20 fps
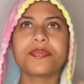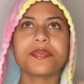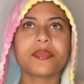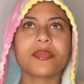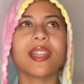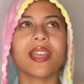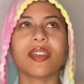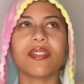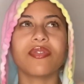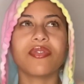
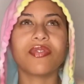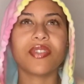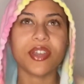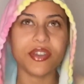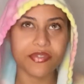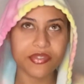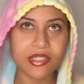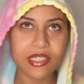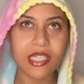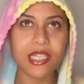like
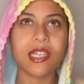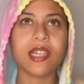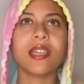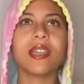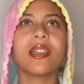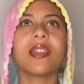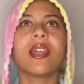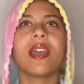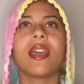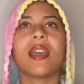
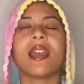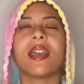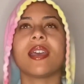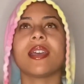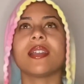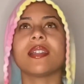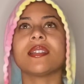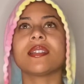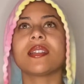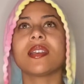15
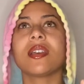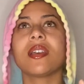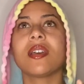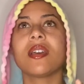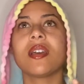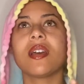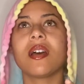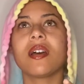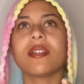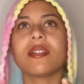and
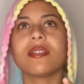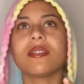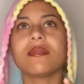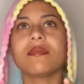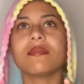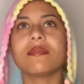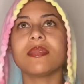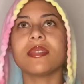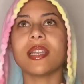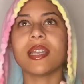
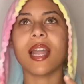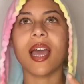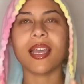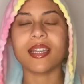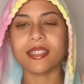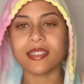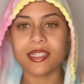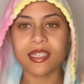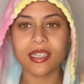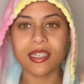
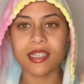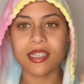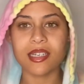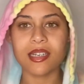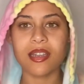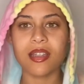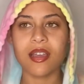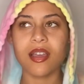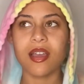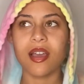
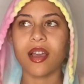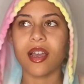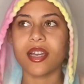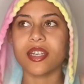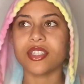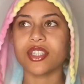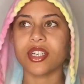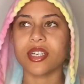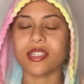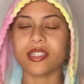19, I
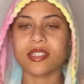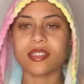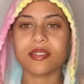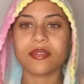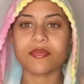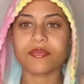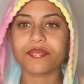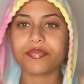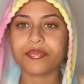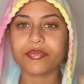just
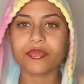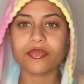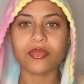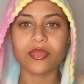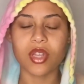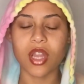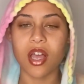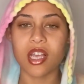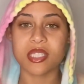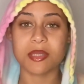
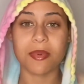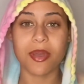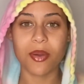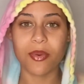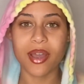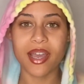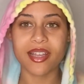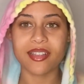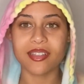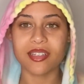lost my
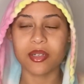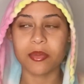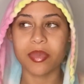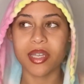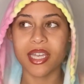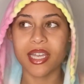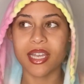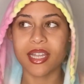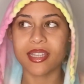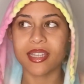way a little
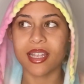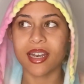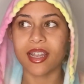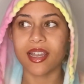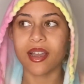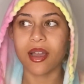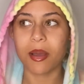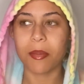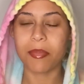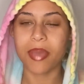bit. And then I
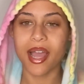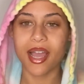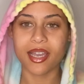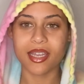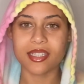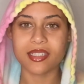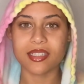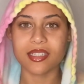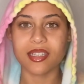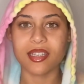got back
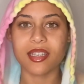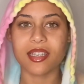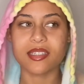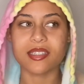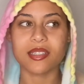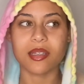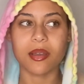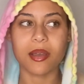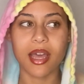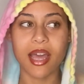into like
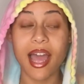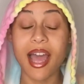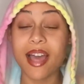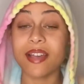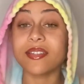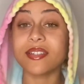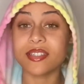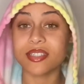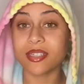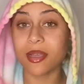some, I
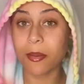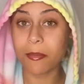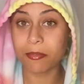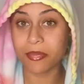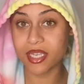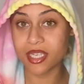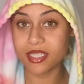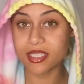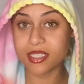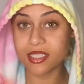had some
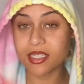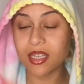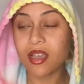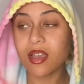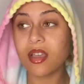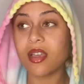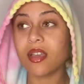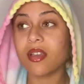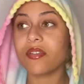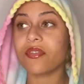miss
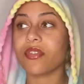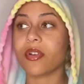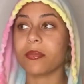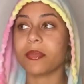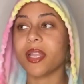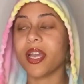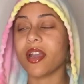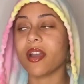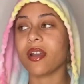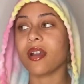from
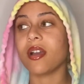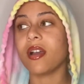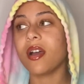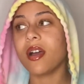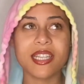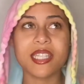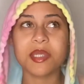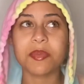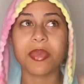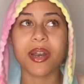there,
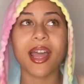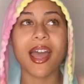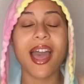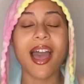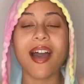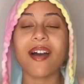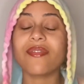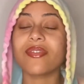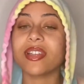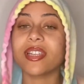but I
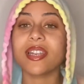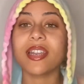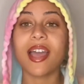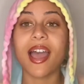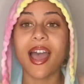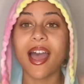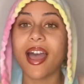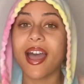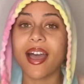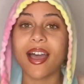haven't
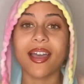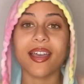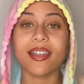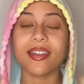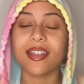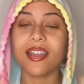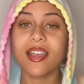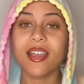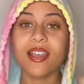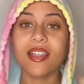
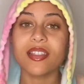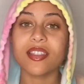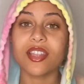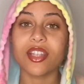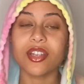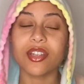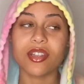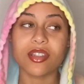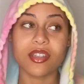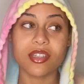had the,
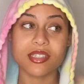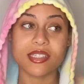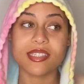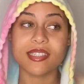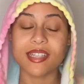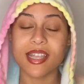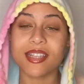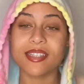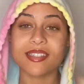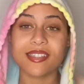the
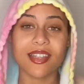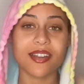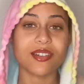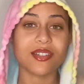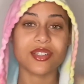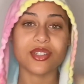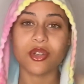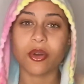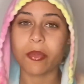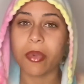scents that are
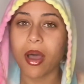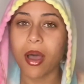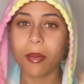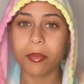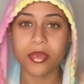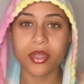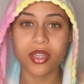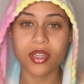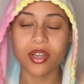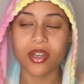so
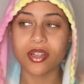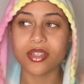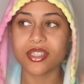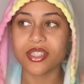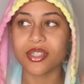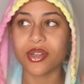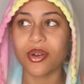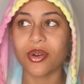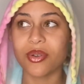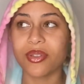popular.
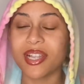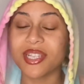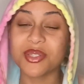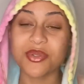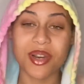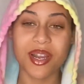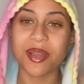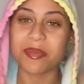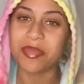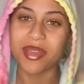So that's
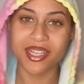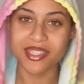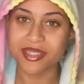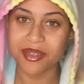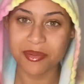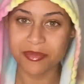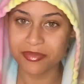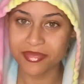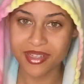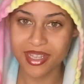what I picked
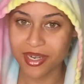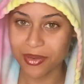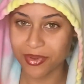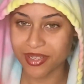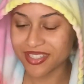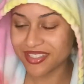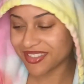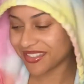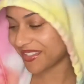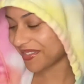up.
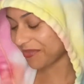Anyways,